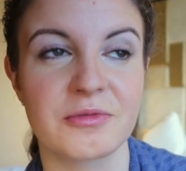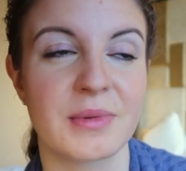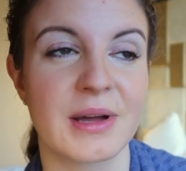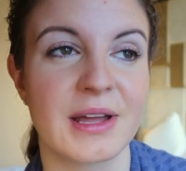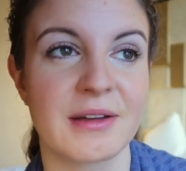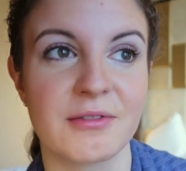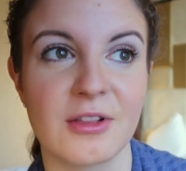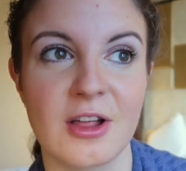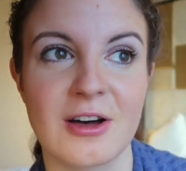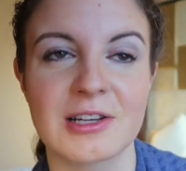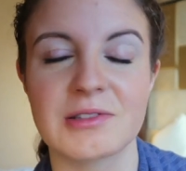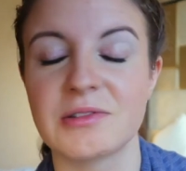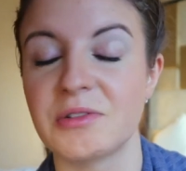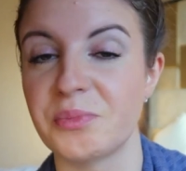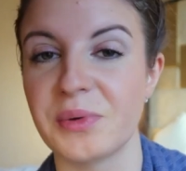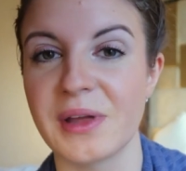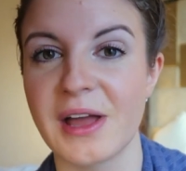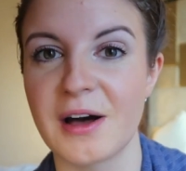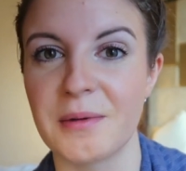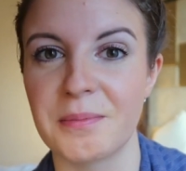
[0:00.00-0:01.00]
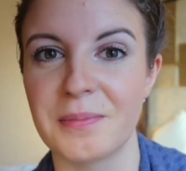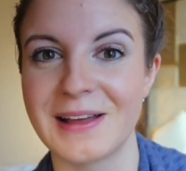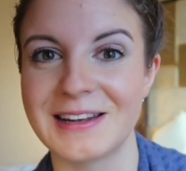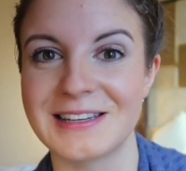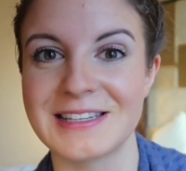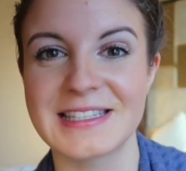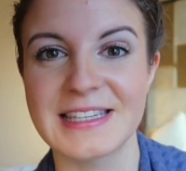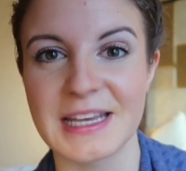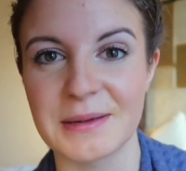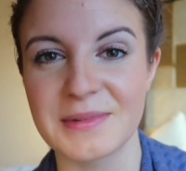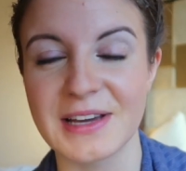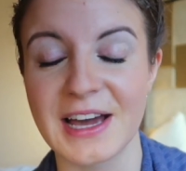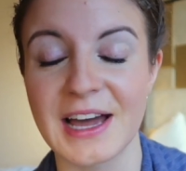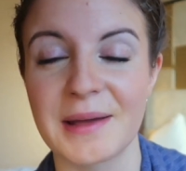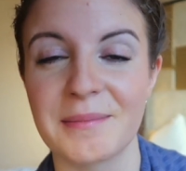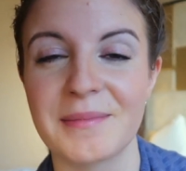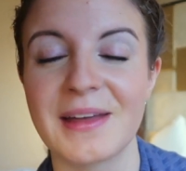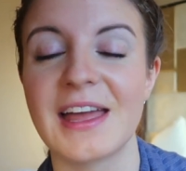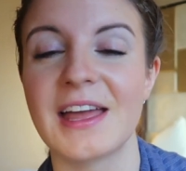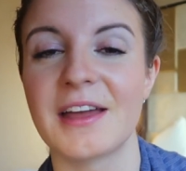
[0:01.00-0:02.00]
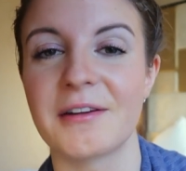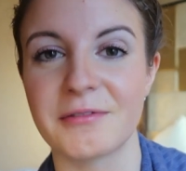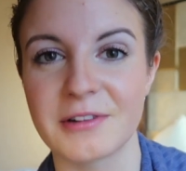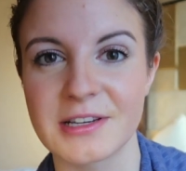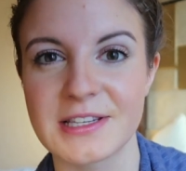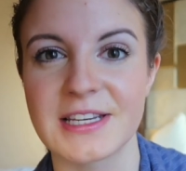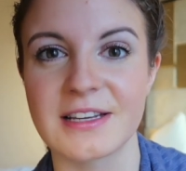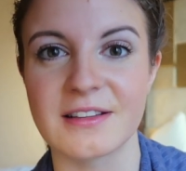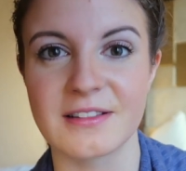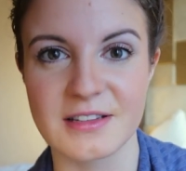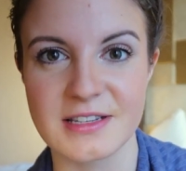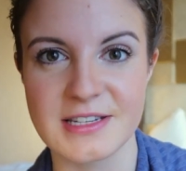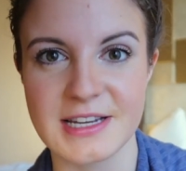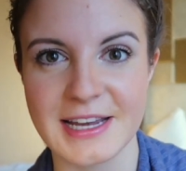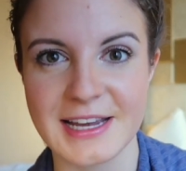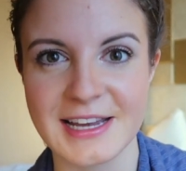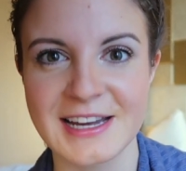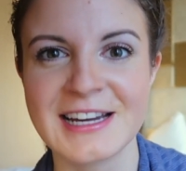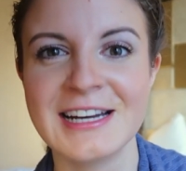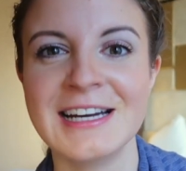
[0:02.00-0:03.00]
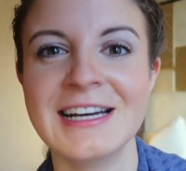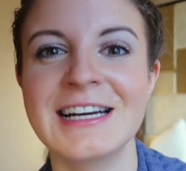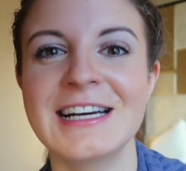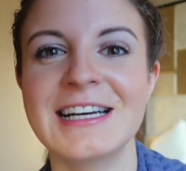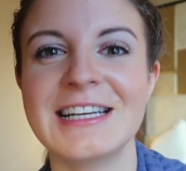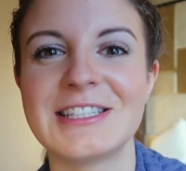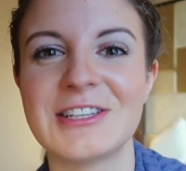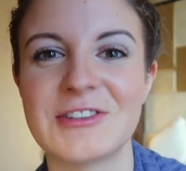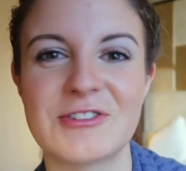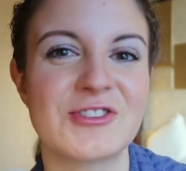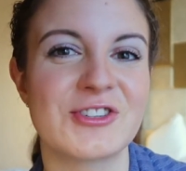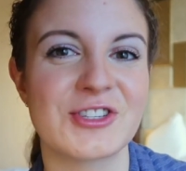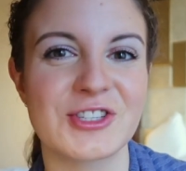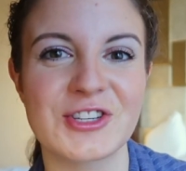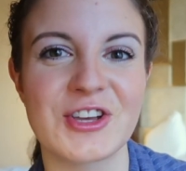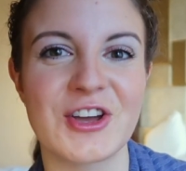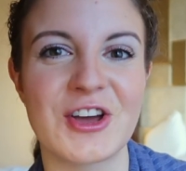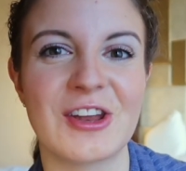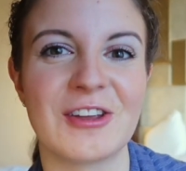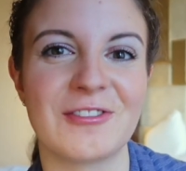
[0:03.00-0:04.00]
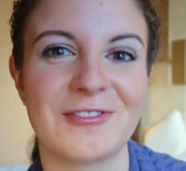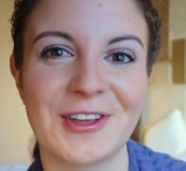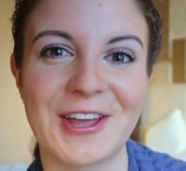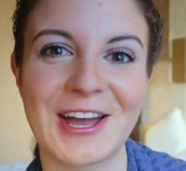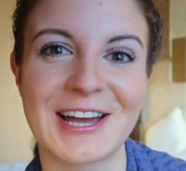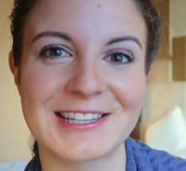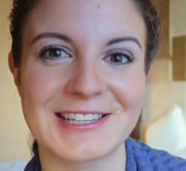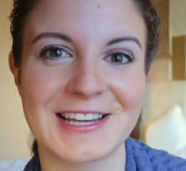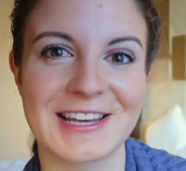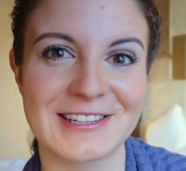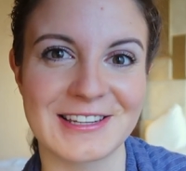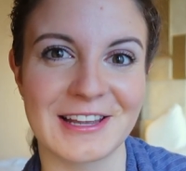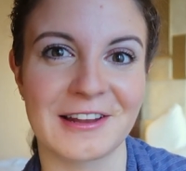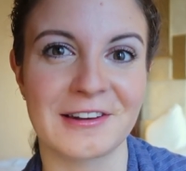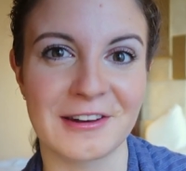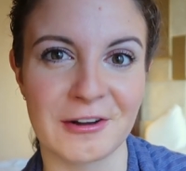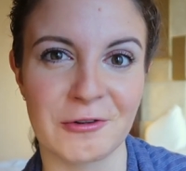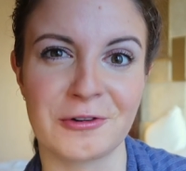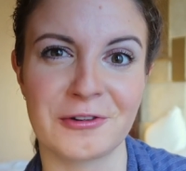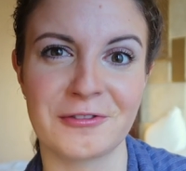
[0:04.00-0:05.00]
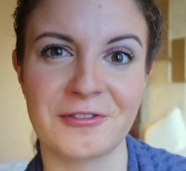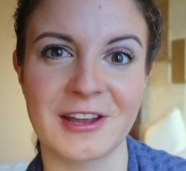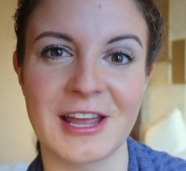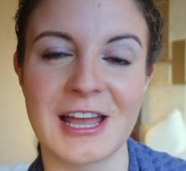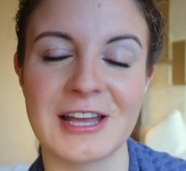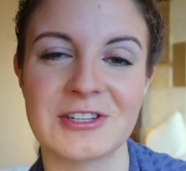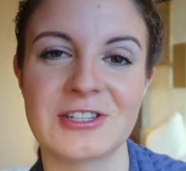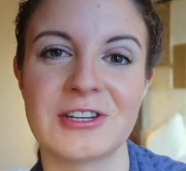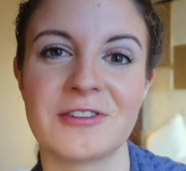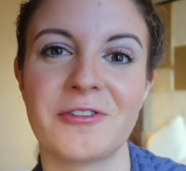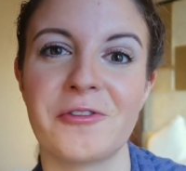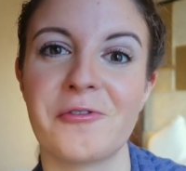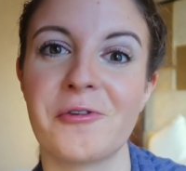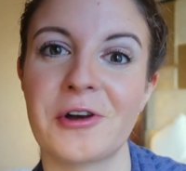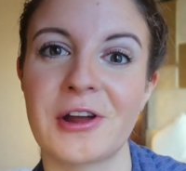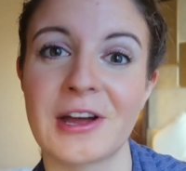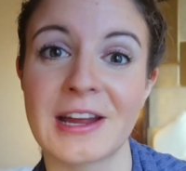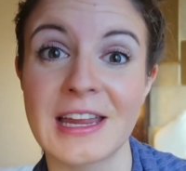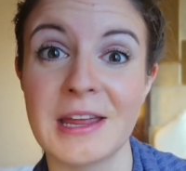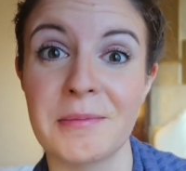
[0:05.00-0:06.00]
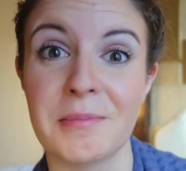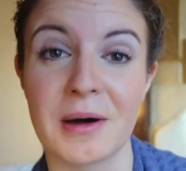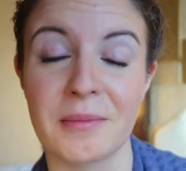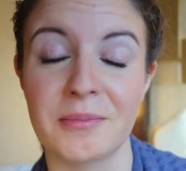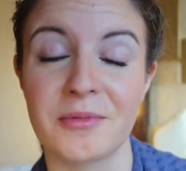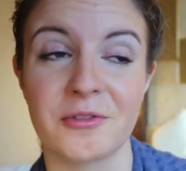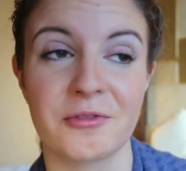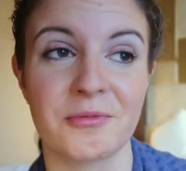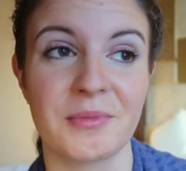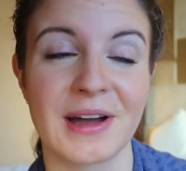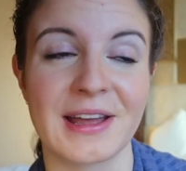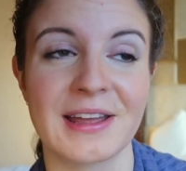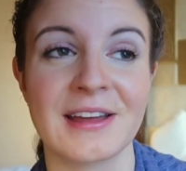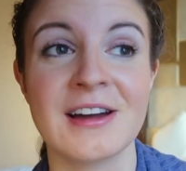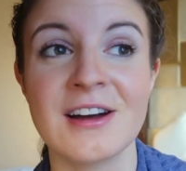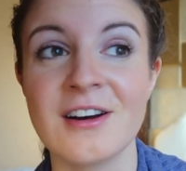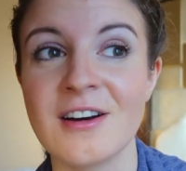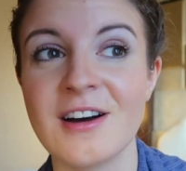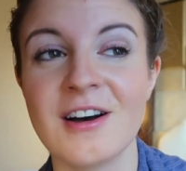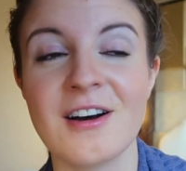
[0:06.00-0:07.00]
if my vlogs will be up at the same time every single day, so it's just good if you guys get that notification if you want to keep up with my